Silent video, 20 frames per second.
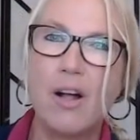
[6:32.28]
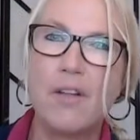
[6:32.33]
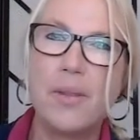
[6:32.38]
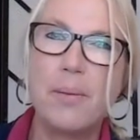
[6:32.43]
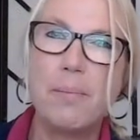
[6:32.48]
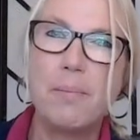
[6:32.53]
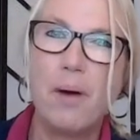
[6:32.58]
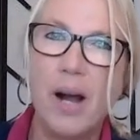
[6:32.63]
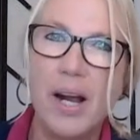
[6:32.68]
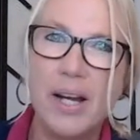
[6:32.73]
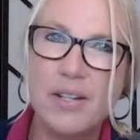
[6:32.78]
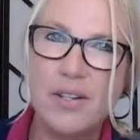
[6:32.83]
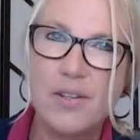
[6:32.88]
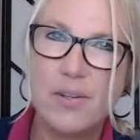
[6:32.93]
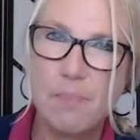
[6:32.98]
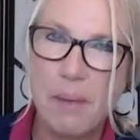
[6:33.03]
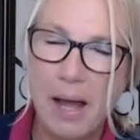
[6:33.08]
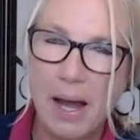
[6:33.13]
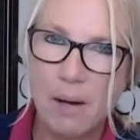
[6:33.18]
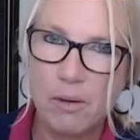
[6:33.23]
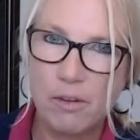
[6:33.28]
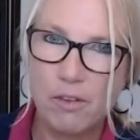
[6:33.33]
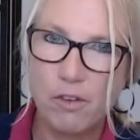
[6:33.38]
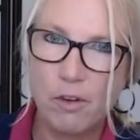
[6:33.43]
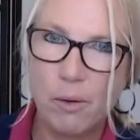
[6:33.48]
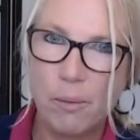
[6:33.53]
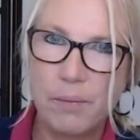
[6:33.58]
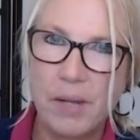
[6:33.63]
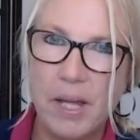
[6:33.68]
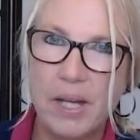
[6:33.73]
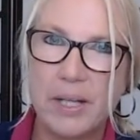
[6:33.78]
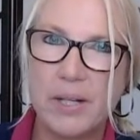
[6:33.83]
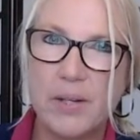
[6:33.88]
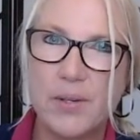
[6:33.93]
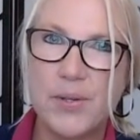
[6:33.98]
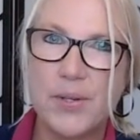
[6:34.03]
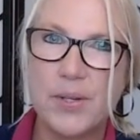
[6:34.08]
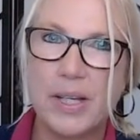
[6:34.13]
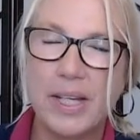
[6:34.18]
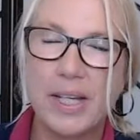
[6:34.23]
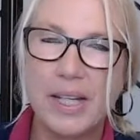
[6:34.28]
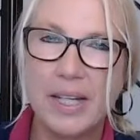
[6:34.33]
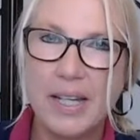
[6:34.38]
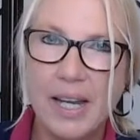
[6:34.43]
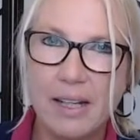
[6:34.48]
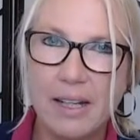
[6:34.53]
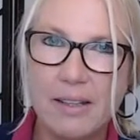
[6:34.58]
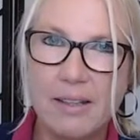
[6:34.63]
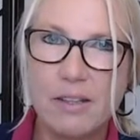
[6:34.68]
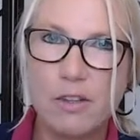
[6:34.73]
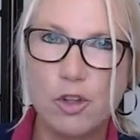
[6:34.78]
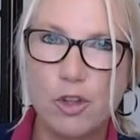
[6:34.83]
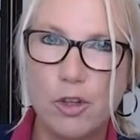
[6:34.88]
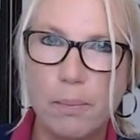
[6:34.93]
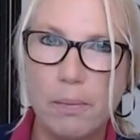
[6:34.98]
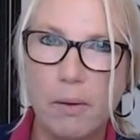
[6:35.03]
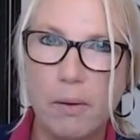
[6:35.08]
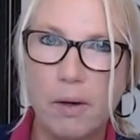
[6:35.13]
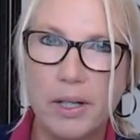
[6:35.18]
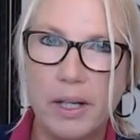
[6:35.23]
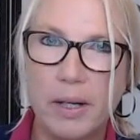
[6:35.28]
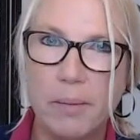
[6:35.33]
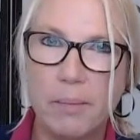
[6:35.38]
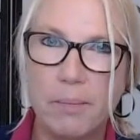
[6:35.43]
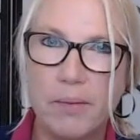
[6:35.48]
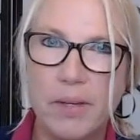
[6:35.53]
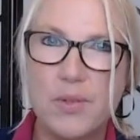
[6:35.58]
The mind is powerful and it's connected to the body.